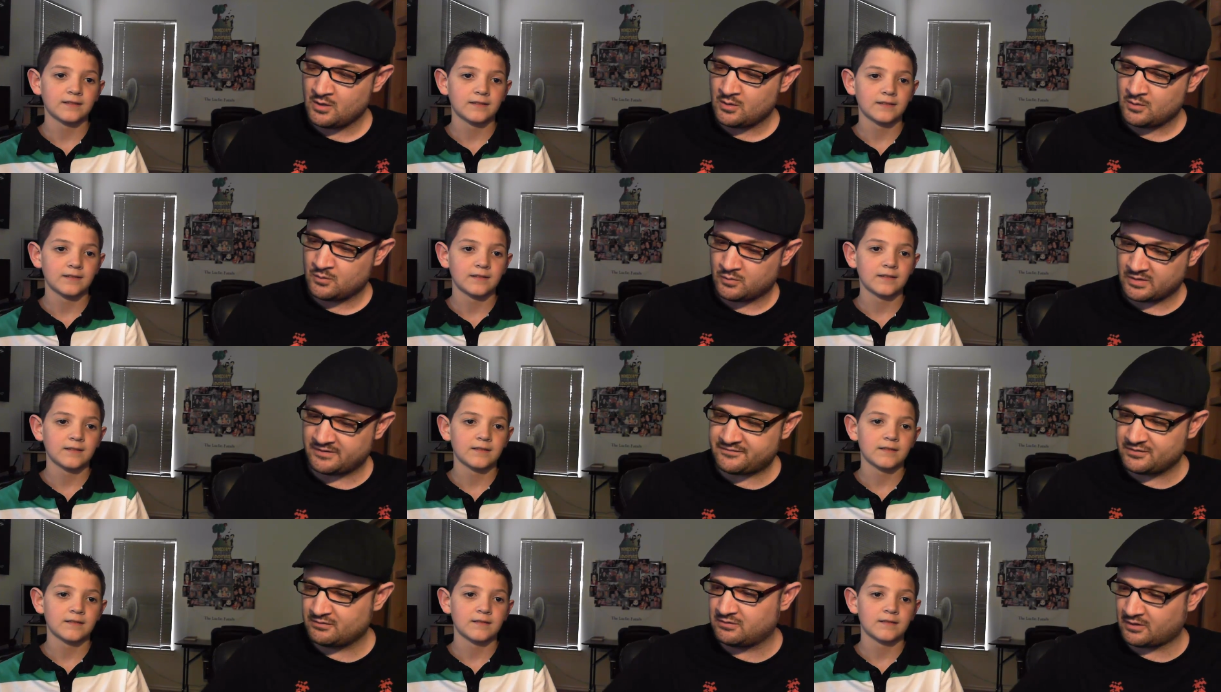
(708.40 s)
Speaker 1: what
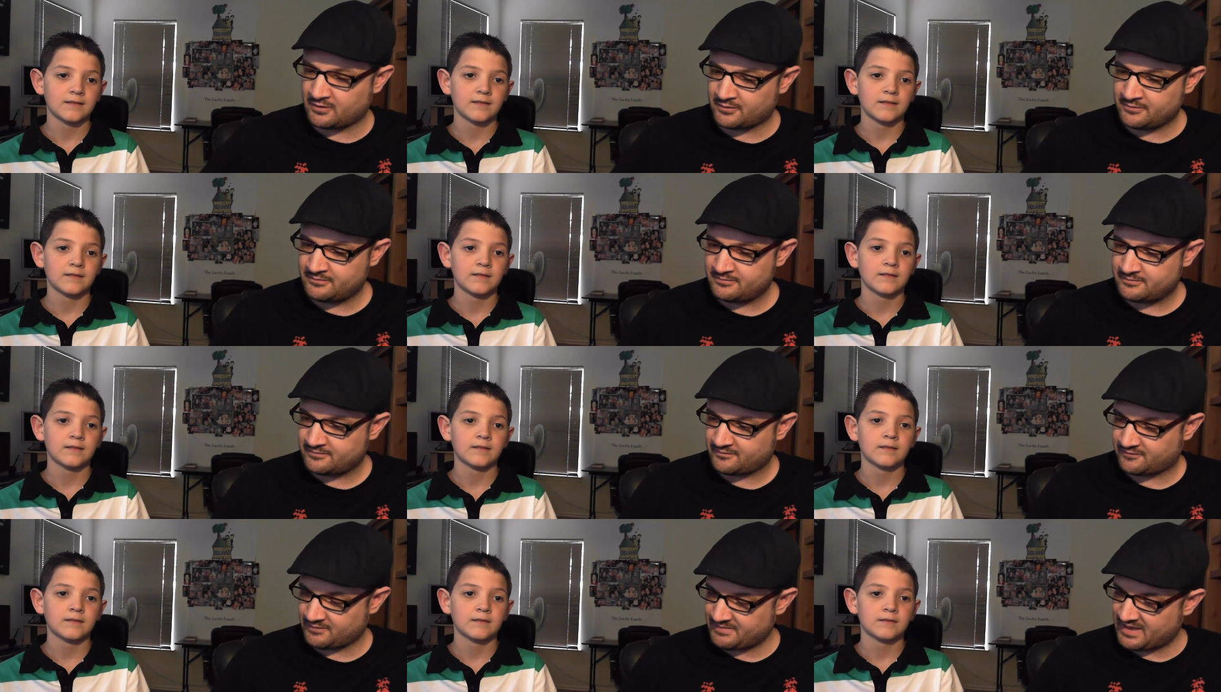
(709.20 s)
have you learned
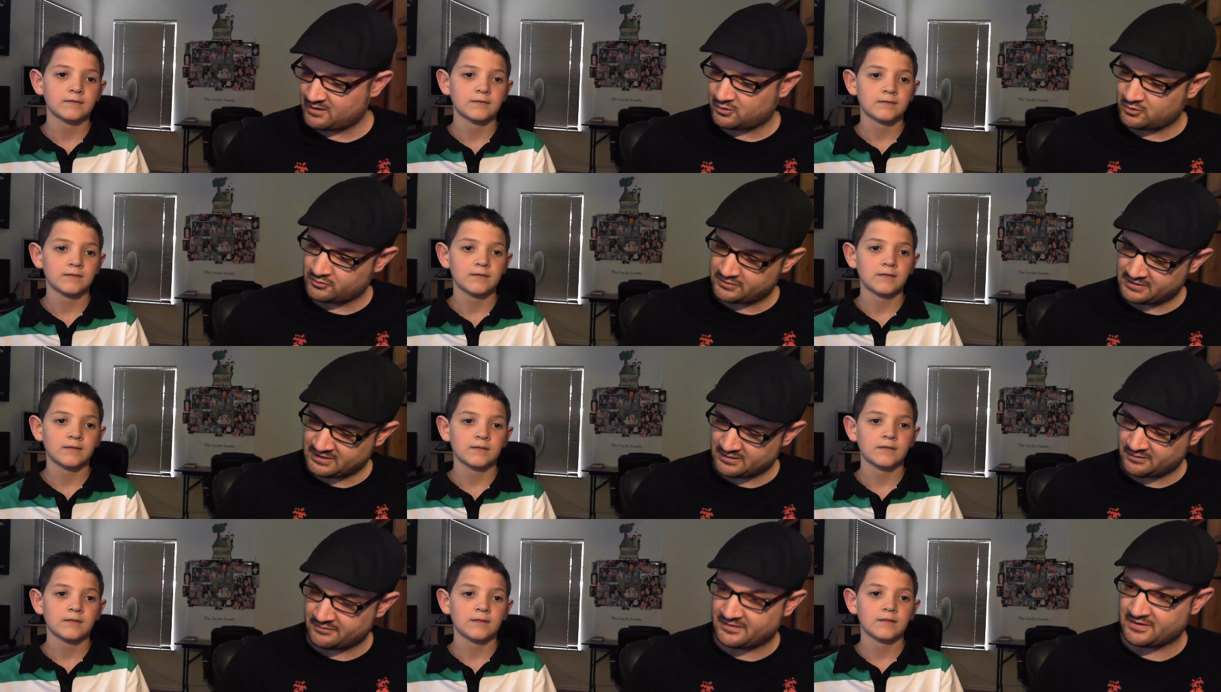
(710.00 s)
from that whole
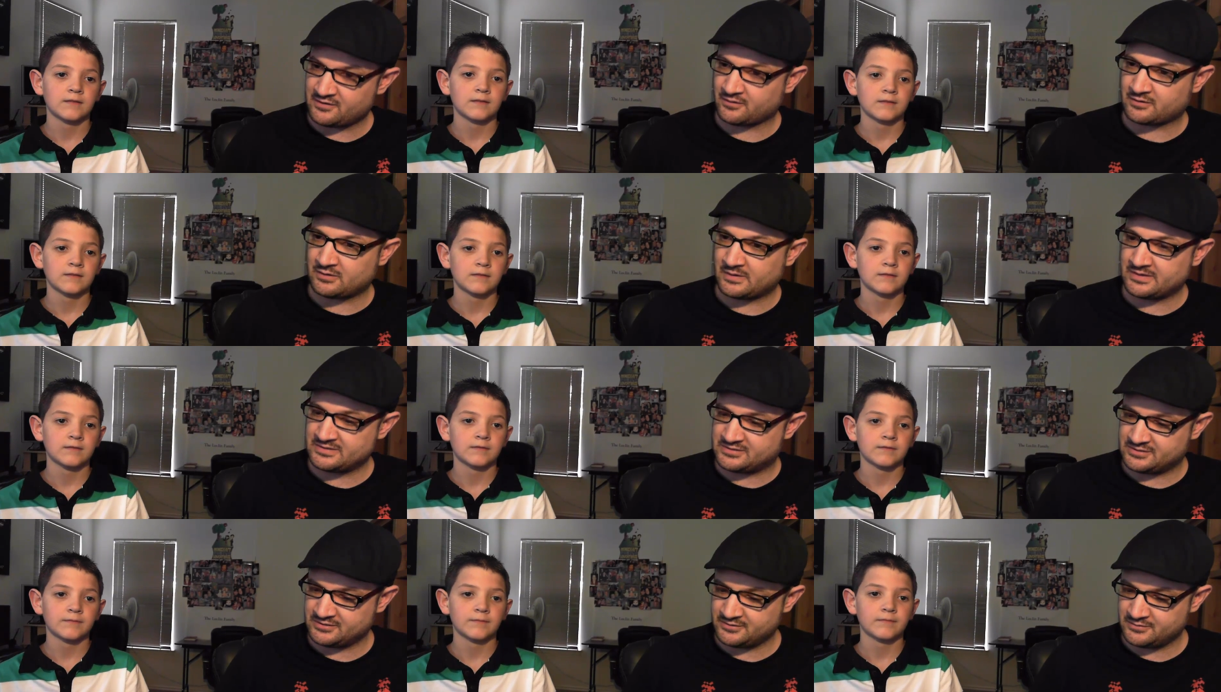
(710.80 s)
year that you're going
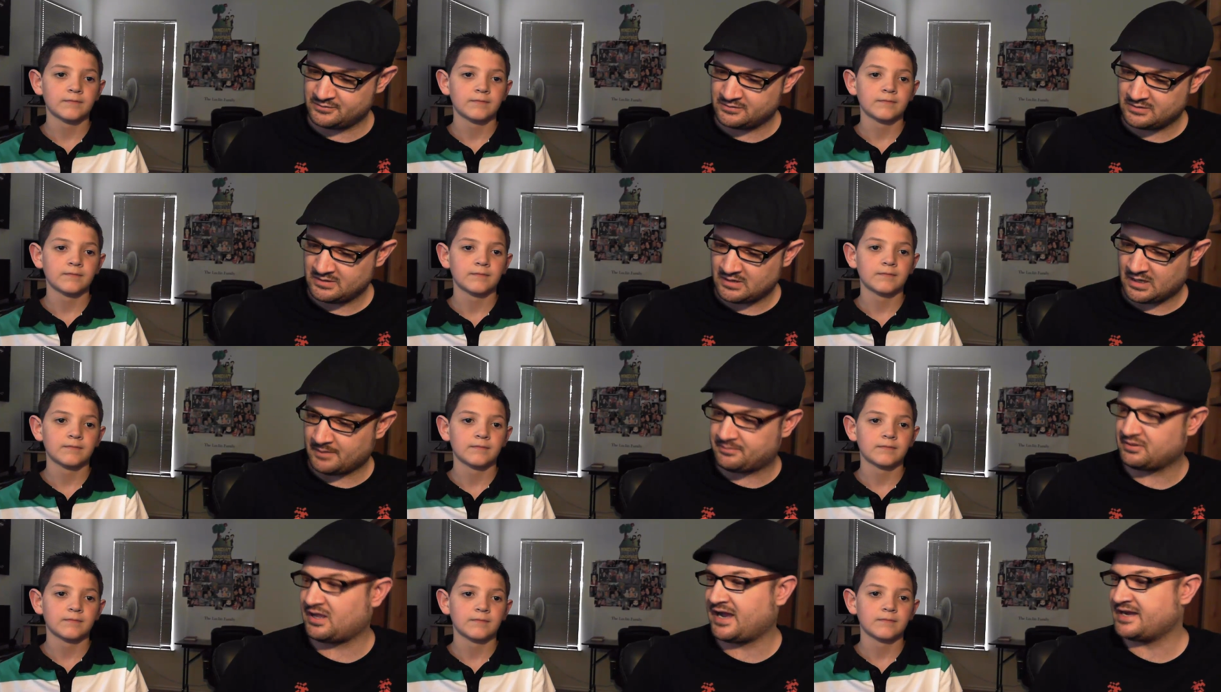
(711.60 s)
to
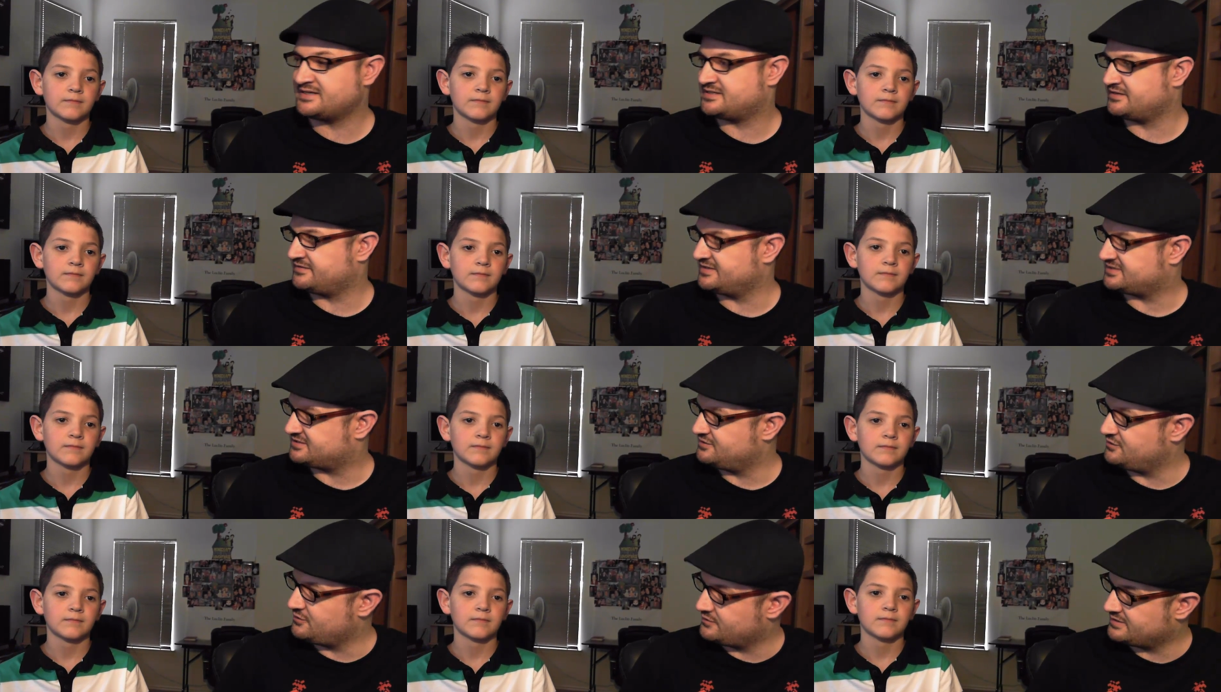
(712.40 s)
apply to this
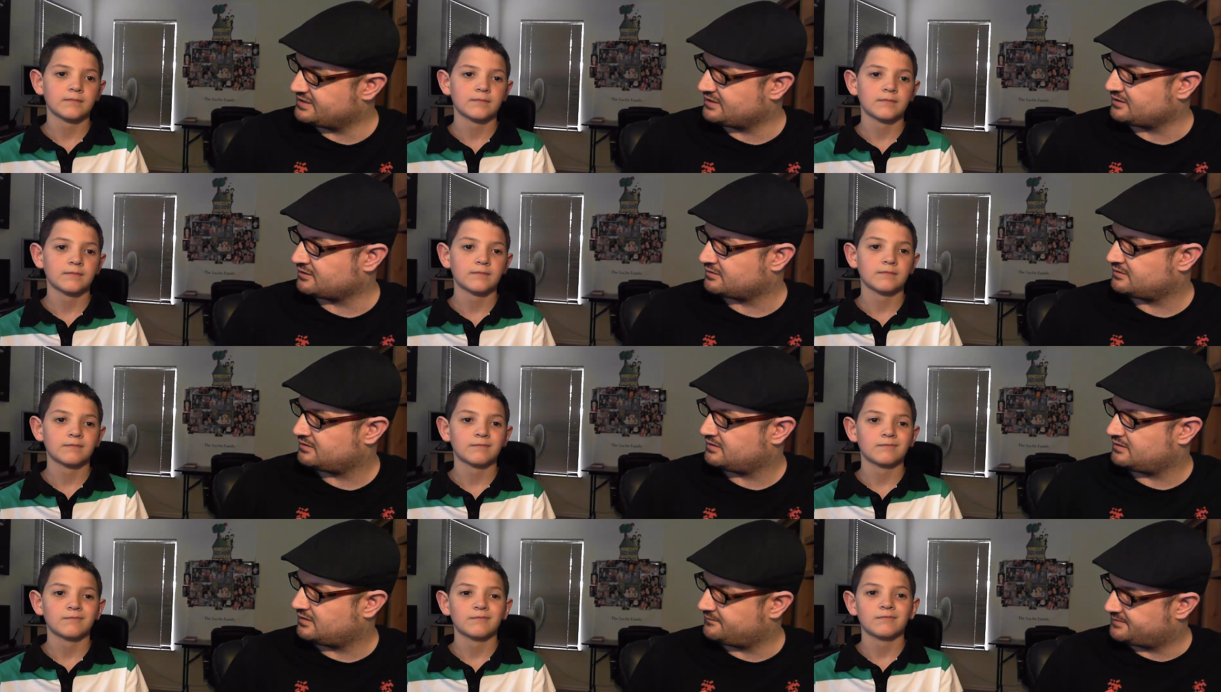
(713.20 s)
new year
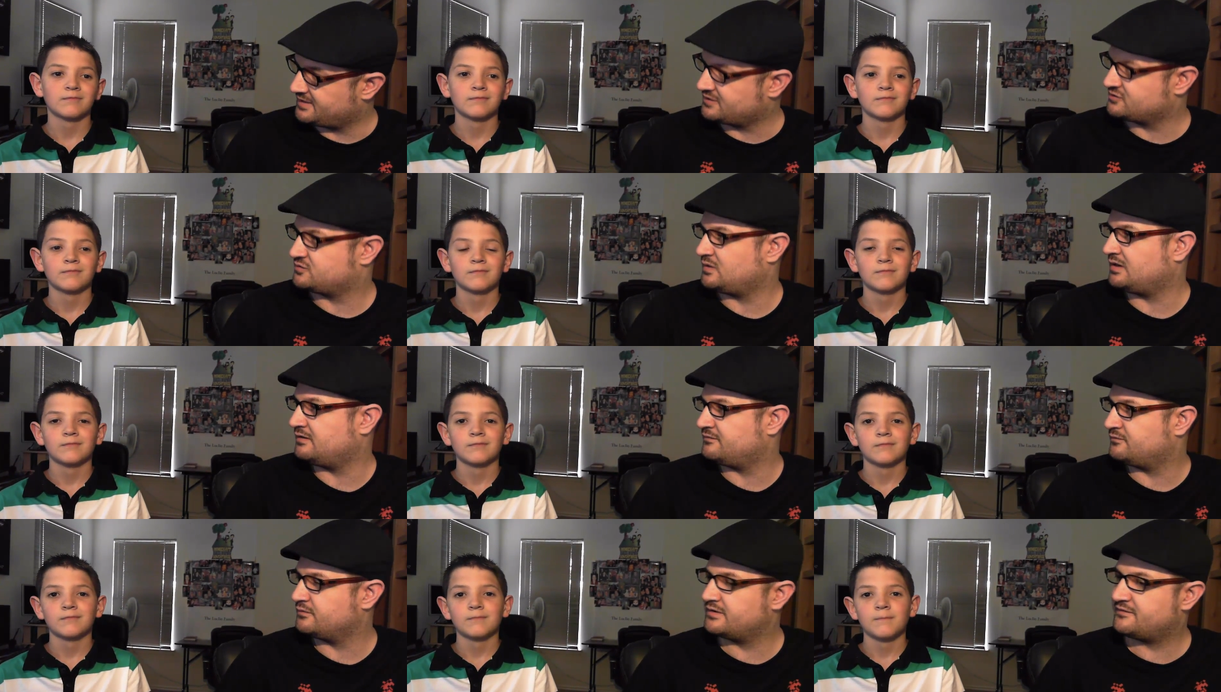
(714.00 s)
of being
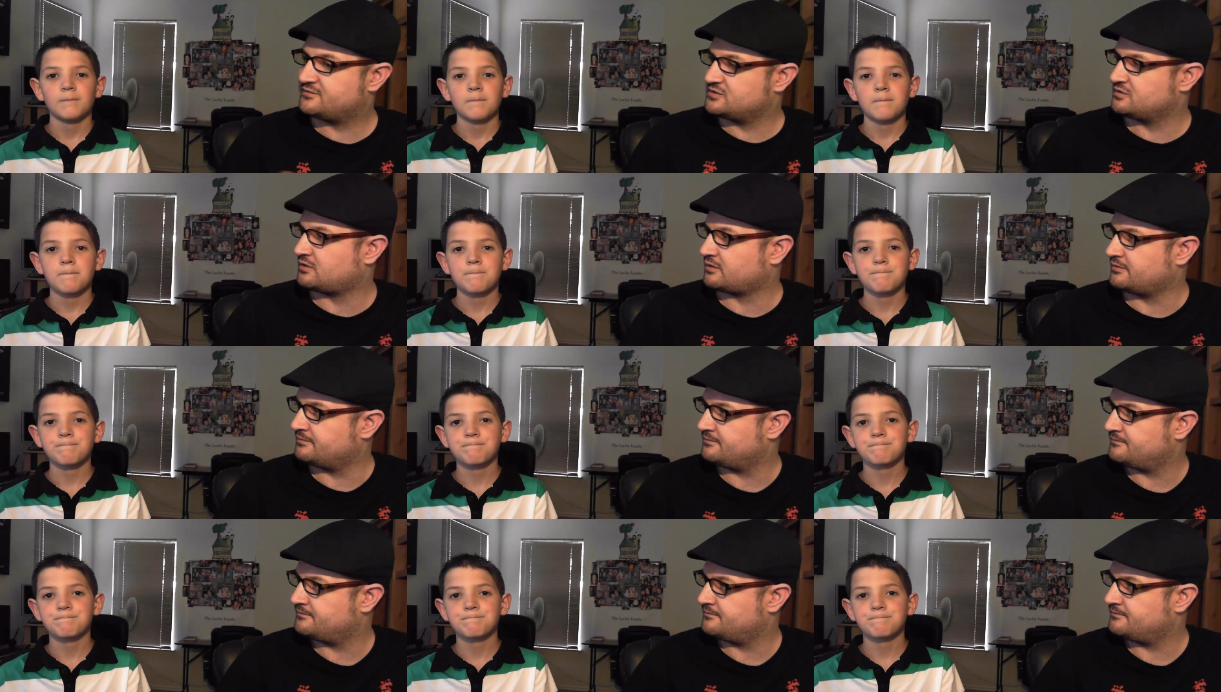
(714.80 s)
12? What did you learn?